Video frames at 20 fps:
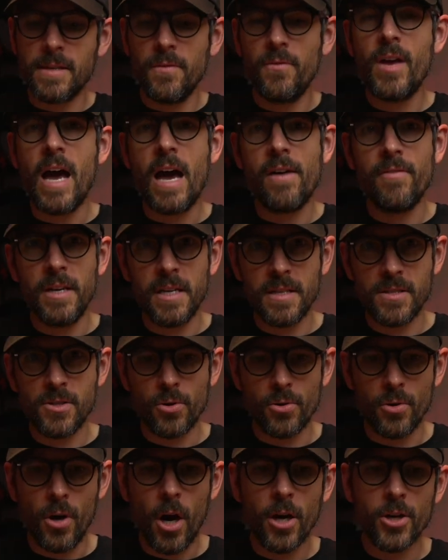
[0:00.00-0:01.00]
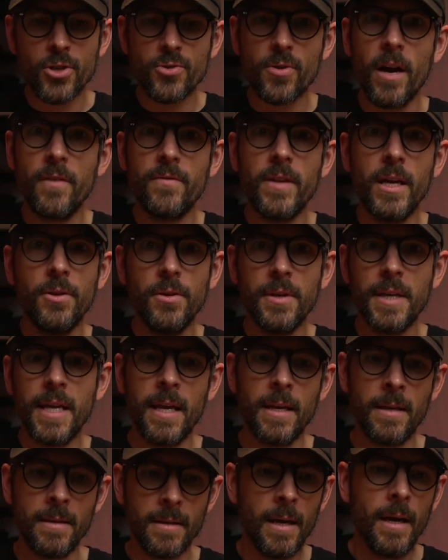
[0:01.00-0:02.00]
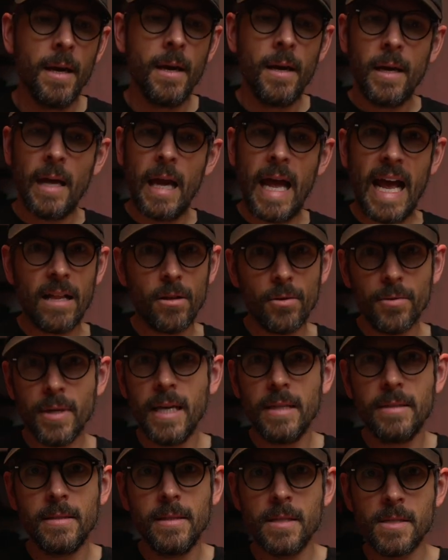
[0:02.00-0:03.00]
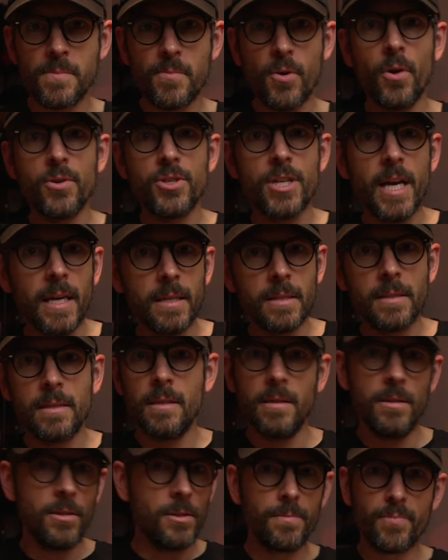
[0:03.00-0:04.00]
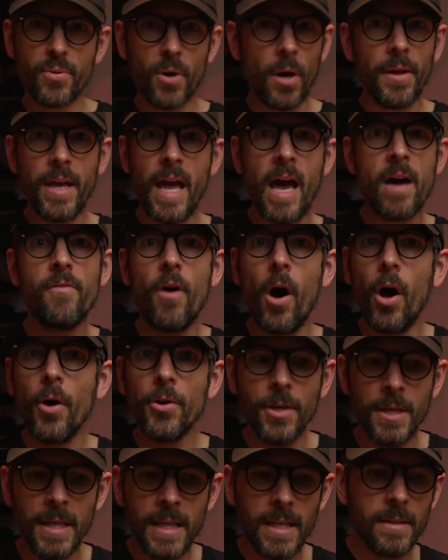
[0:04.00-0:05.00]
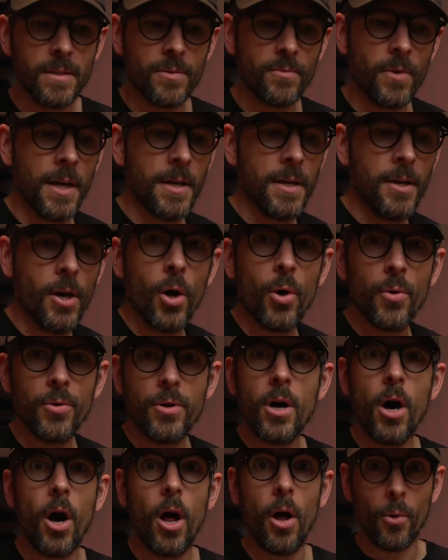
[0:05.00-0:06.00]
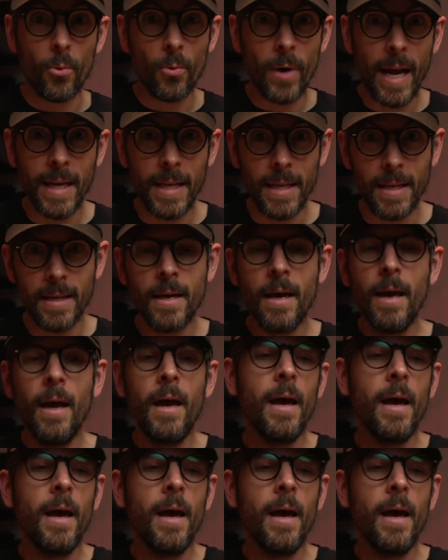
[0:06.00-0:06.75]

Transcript: If you have an external hard drive that you can allocate to this project, you probably have all you need to run Node already.